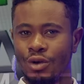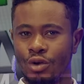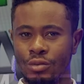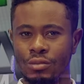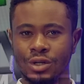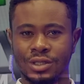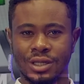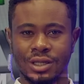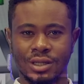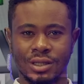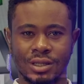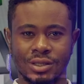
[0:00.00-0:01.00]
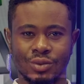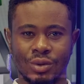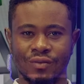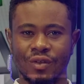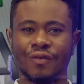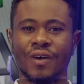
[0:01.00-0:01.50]
Gumbote as one
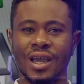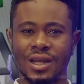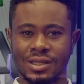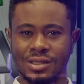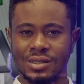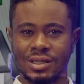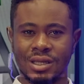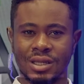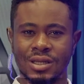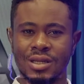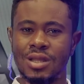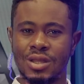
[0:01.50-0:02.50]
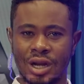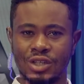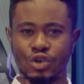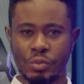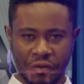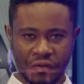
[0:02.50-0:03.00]
of the finest in the
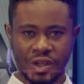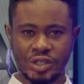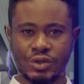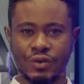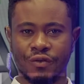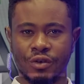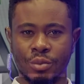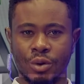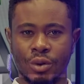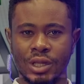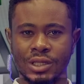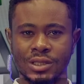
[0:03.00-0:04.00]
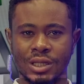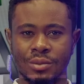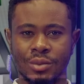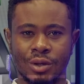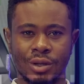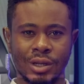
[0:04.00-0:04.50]
Nigerian Professional Football League scene.
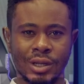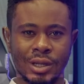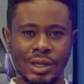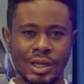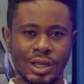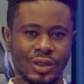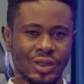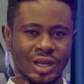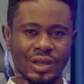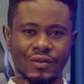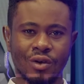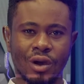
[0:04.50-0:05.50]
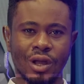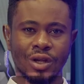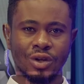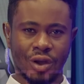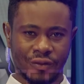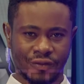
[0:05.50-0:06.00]
But you think they've got
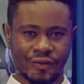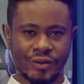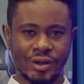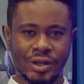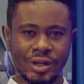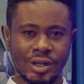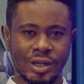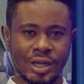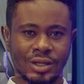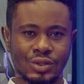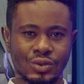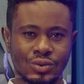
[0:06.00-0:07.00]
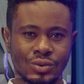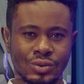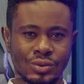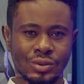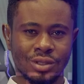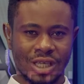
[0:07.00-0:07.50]
enough
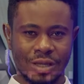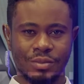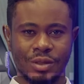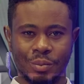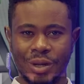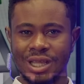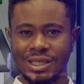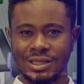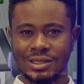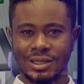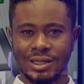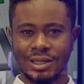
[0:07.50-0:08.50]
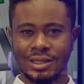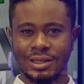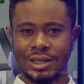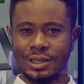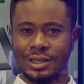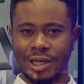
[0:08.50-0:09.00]
to keep the place
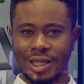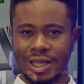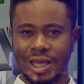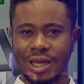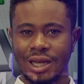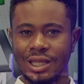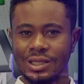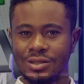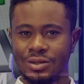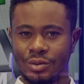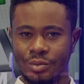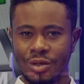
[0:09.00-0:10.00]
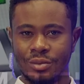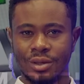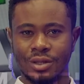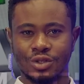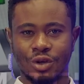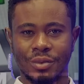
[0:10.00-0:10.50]
in the league at least, or maybe a
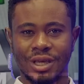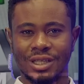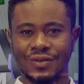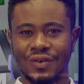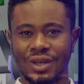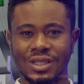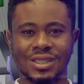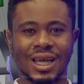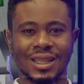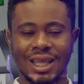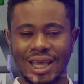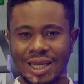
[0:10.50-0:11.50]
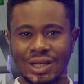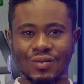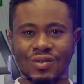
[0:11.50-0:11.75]
top 8 finish at the end of the